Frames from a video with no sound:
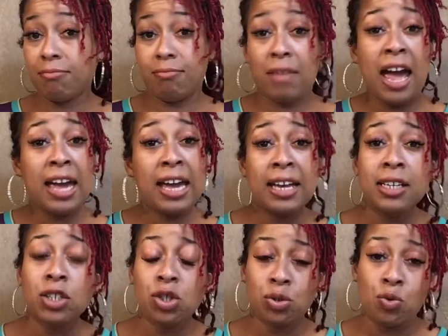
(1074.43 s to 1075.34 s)
I
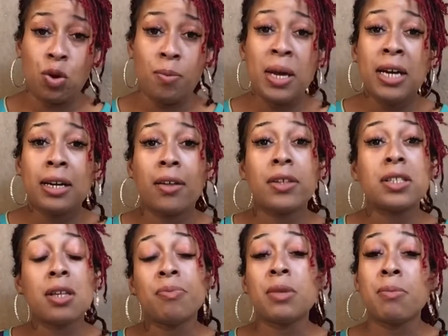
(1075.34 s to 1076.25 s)
handed to him. Now, it's
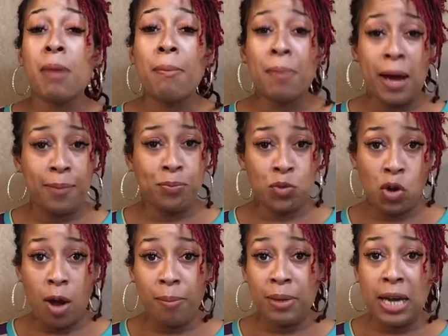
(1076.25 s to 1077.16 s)
something my pop
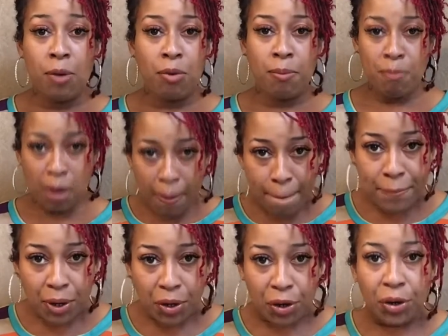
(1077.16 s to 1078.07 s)
taught me. I
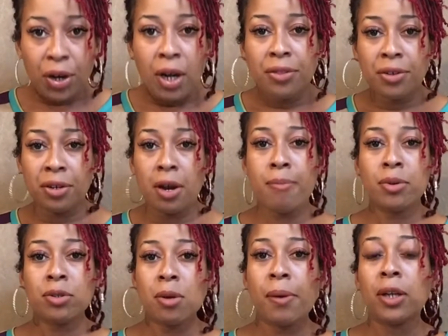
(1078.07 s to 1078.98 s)
remember the
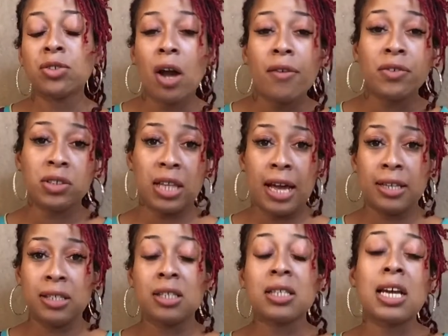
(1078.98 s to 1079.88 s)
numbers on my driver's
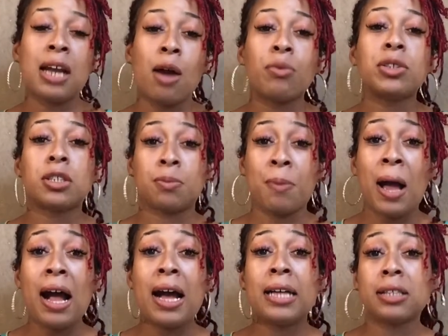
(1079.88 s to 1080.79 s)
license, and I
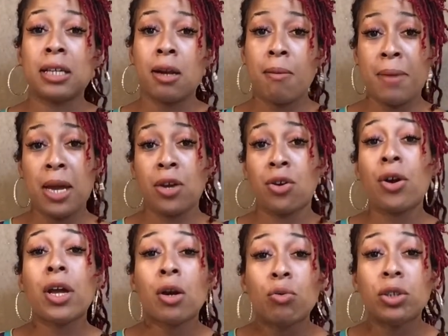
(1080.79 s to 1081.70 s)
respond in a manner
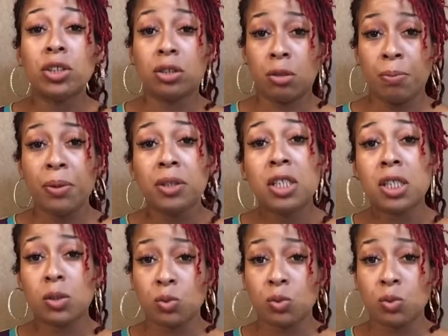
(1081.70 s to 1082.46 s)
in which the police